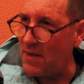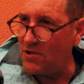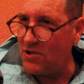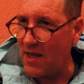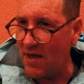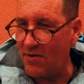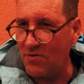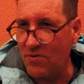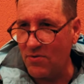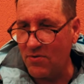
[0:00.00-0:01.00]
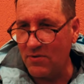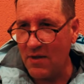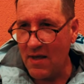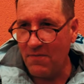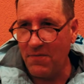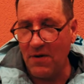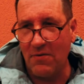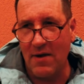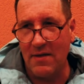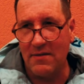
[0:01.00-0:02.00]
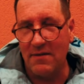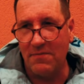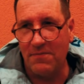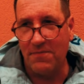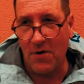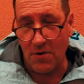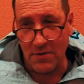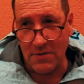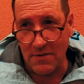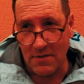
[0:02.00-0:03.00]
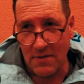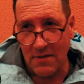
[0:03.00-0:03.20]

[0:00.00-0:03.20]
beach town called Figueira da Foz,